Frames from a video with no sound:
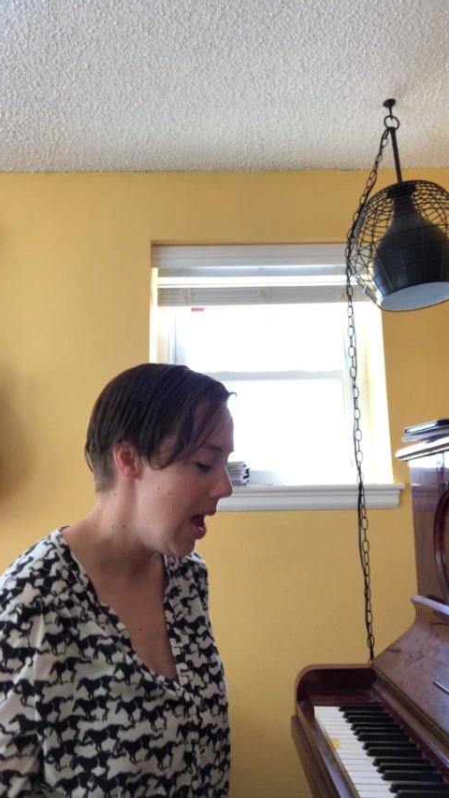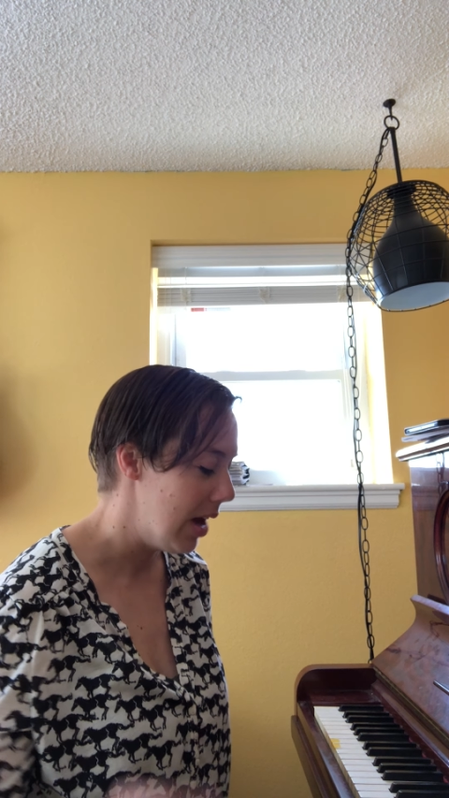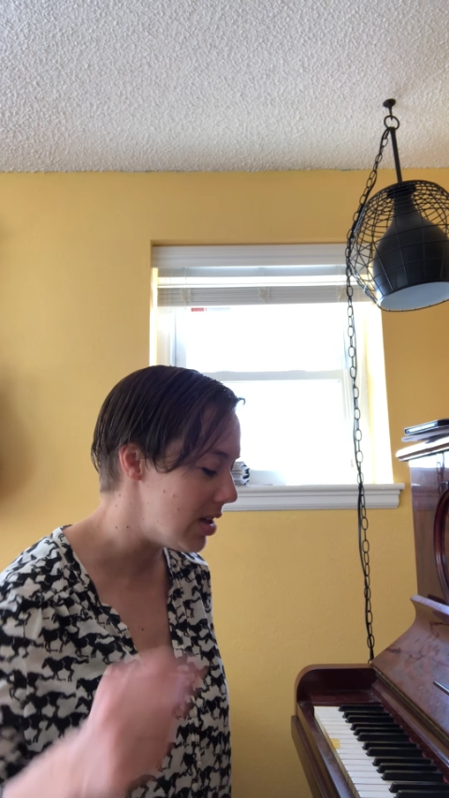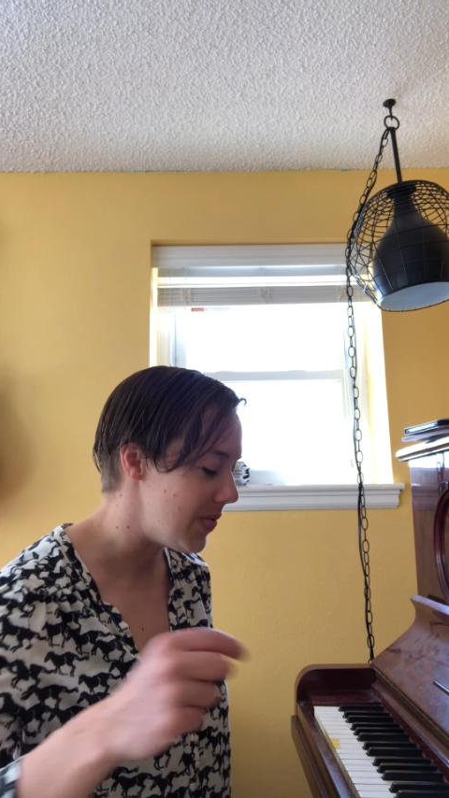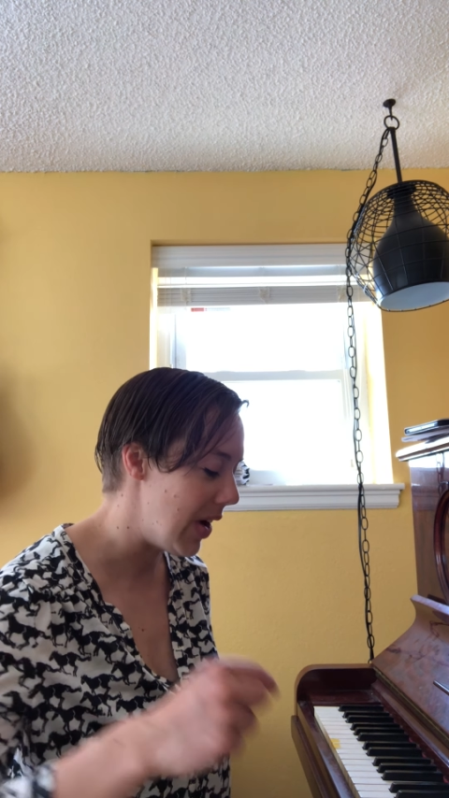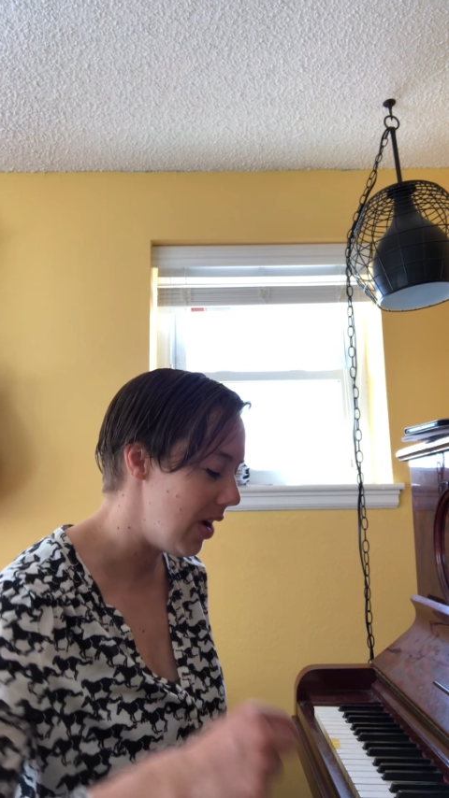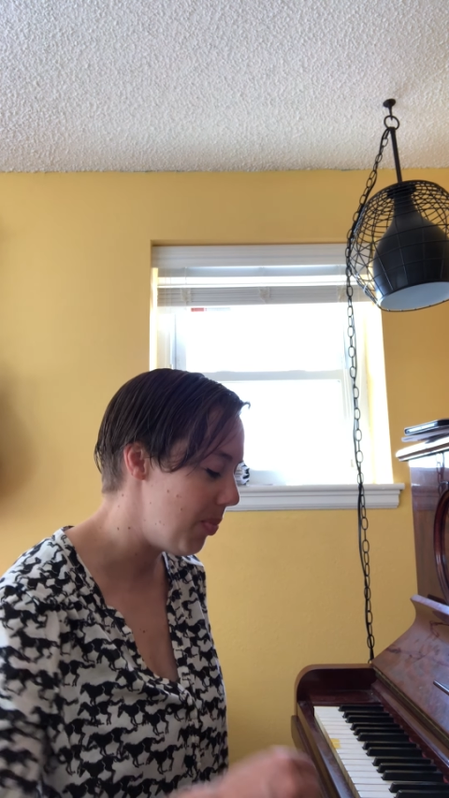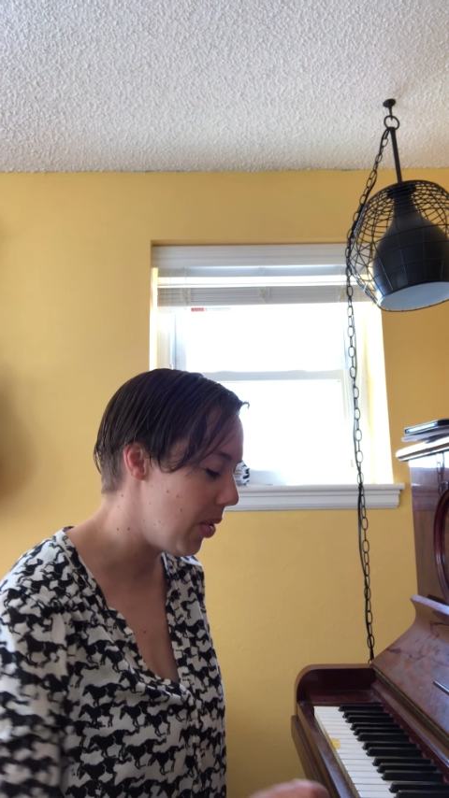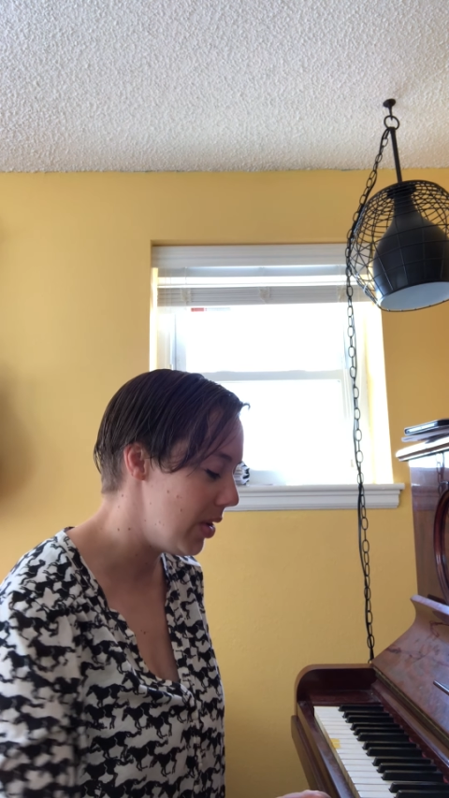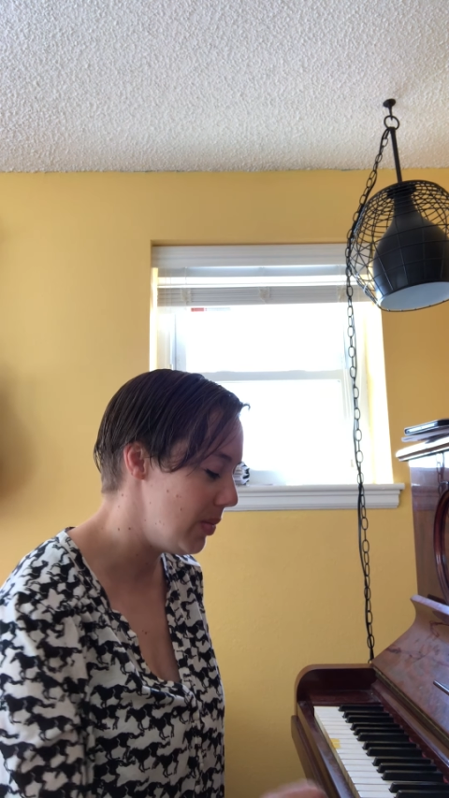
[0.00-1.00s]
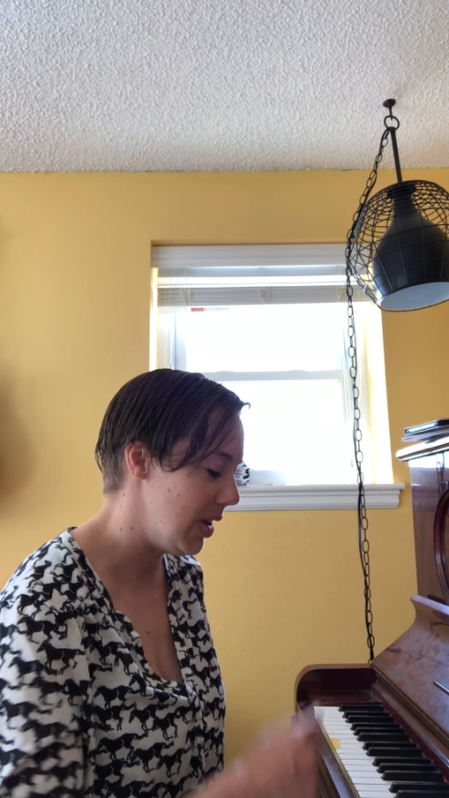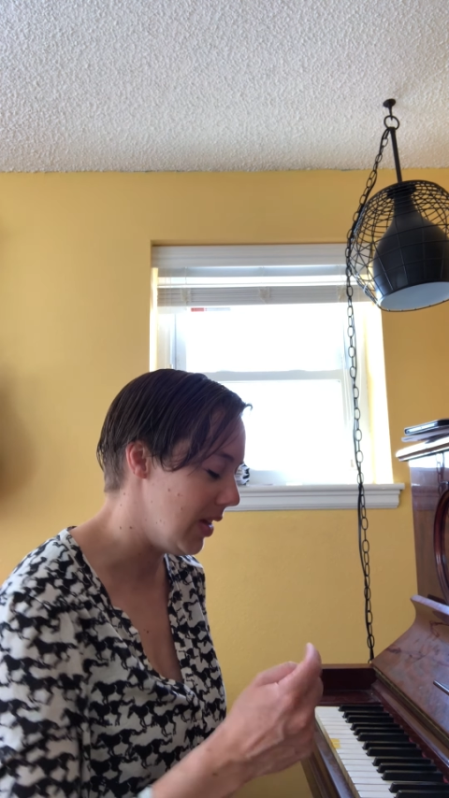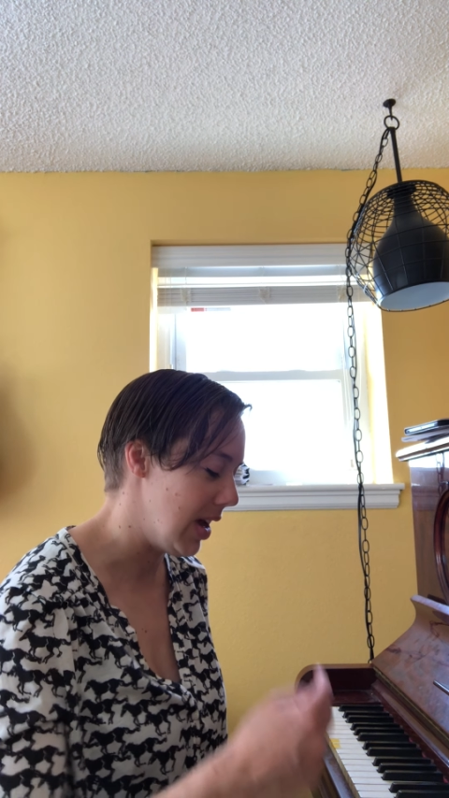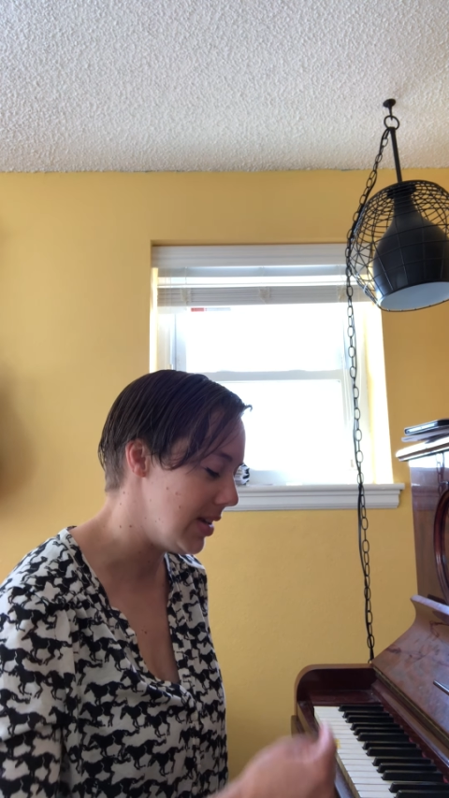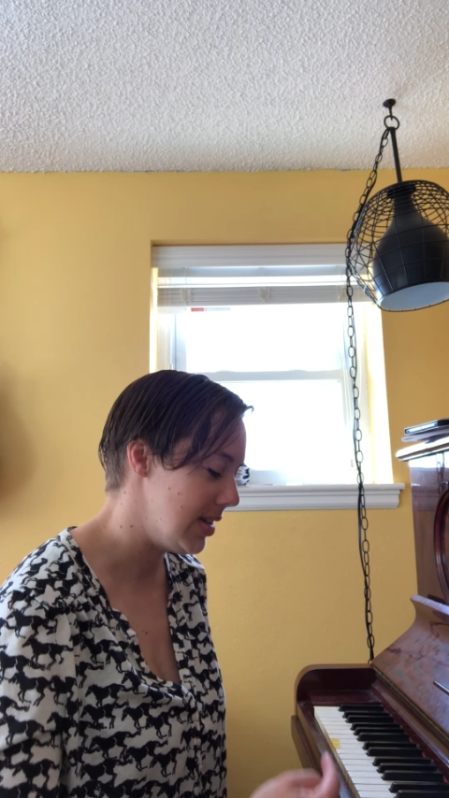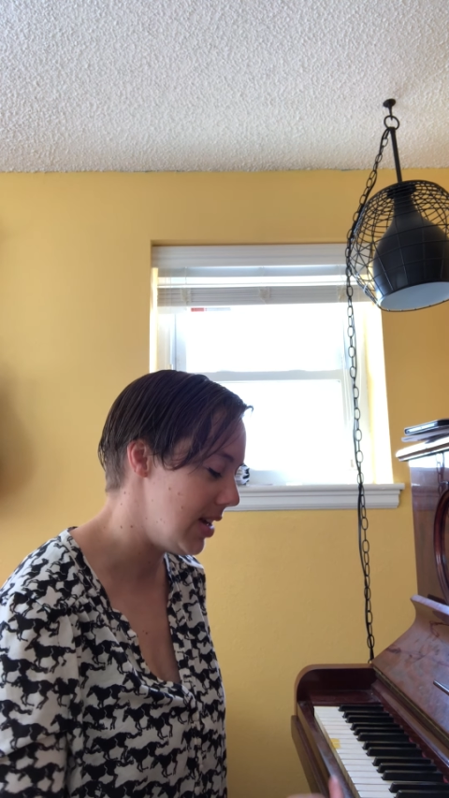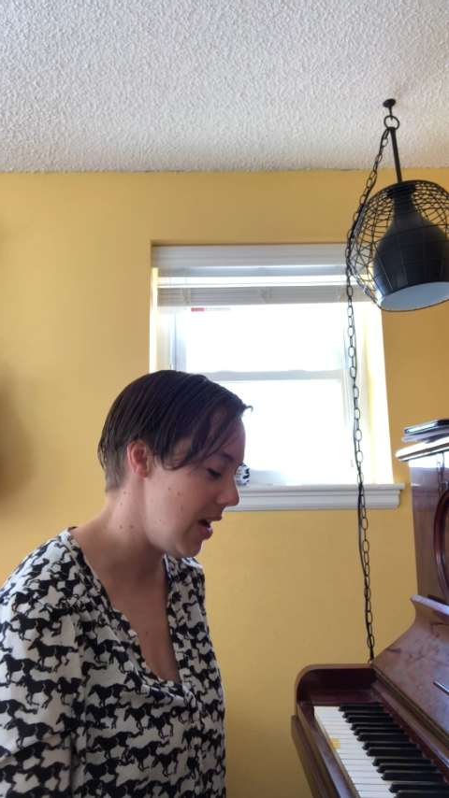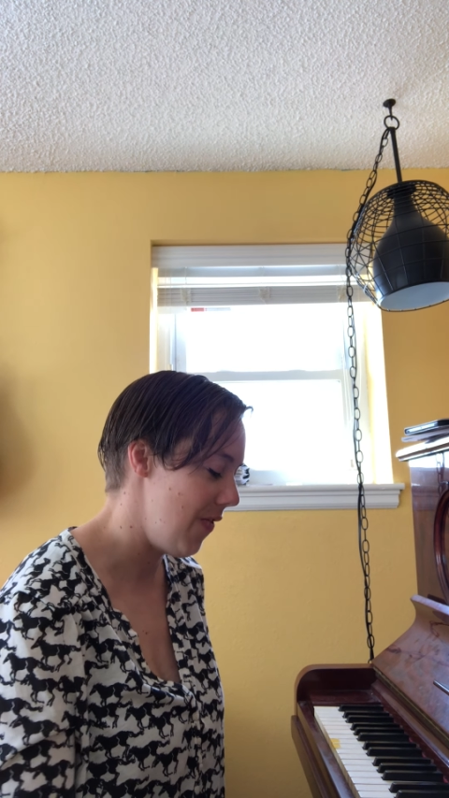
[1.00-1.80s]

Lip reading: And it's very important to me that I stay